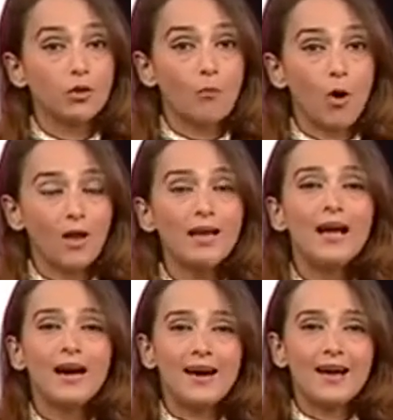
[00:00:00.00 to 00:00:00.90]
football
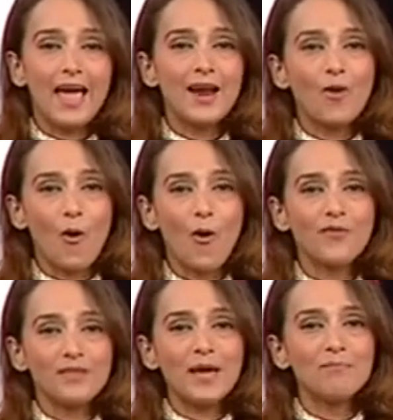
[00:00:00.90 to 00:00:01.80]
ahead
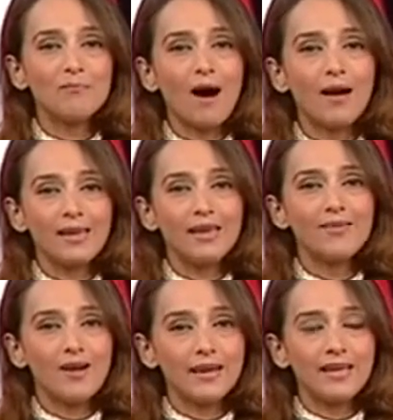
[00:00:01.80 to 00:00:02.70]
of their marquee
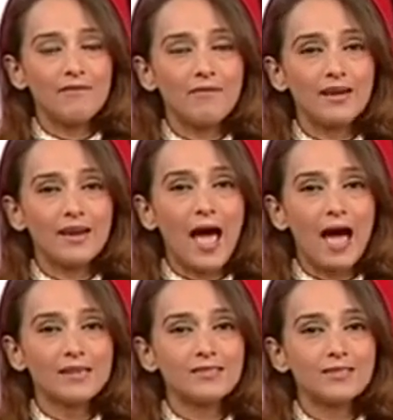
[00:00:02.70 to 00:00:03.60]
running event
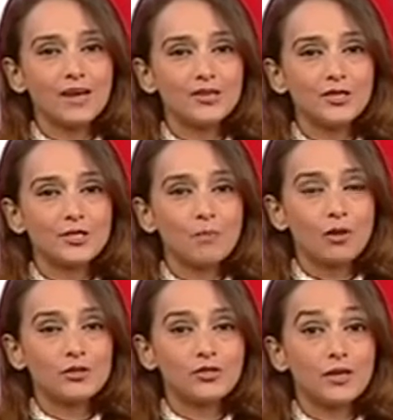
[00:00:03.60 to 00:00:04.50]
as a title
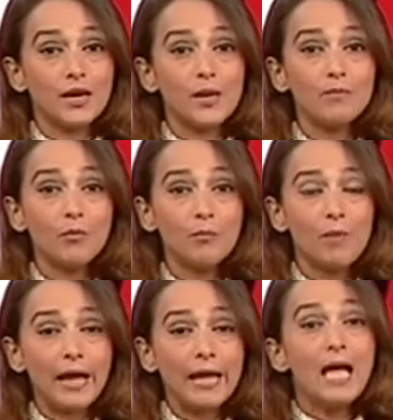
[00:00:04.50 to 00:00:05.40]
sponsor in
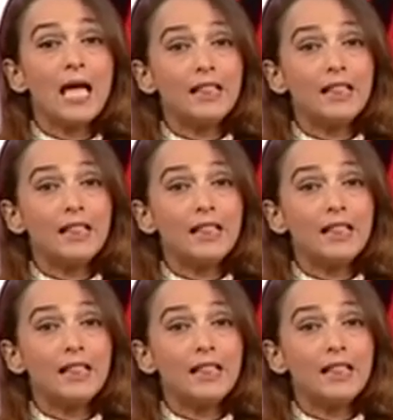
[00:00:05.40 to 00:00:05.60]
Mumbai